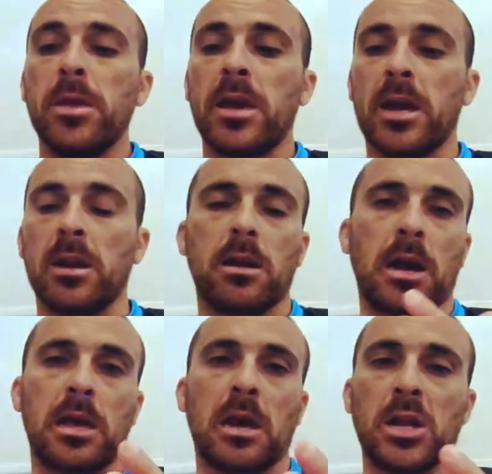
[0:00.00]
And
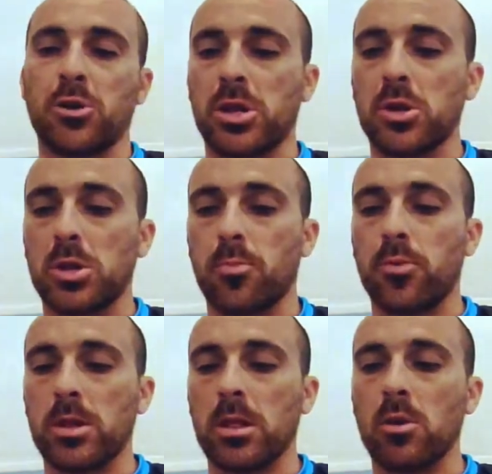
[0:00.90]
I try to
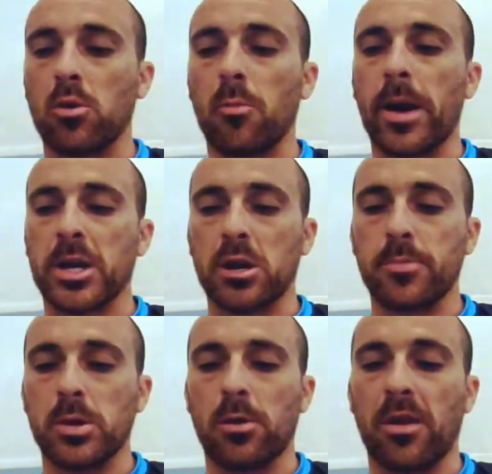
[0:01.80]
support the local bike shop,
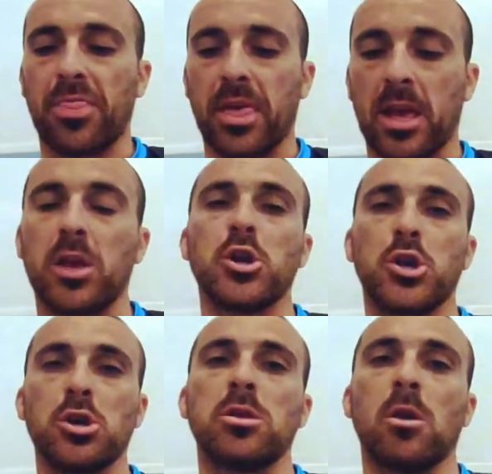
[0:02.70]
so I think you
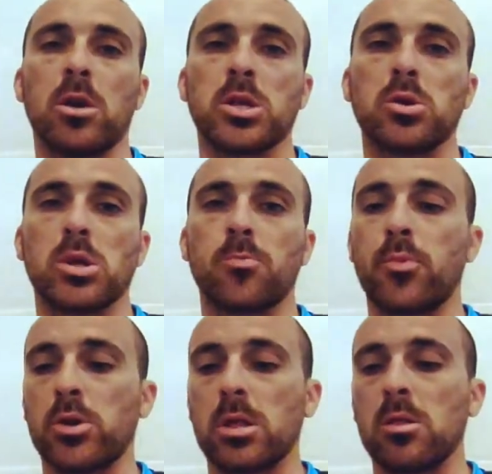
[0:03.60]
should also
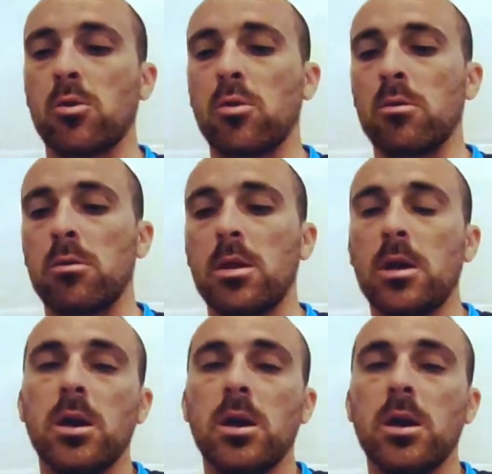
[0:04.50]
support the local